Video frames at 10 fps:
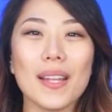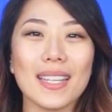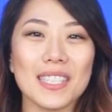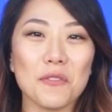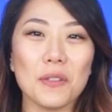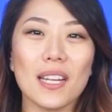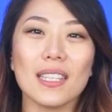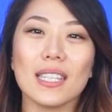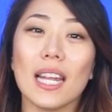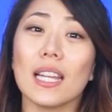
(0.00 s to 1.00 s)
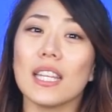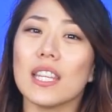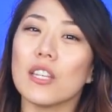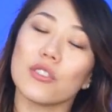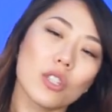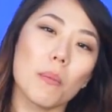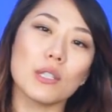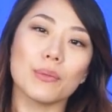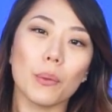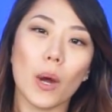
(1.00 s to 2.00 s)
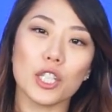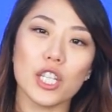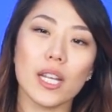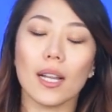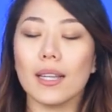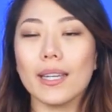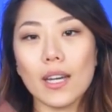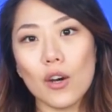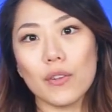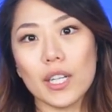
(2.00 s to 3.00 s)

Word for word: right, that's it for NetLink Daily. Thank you so much for watching. Click over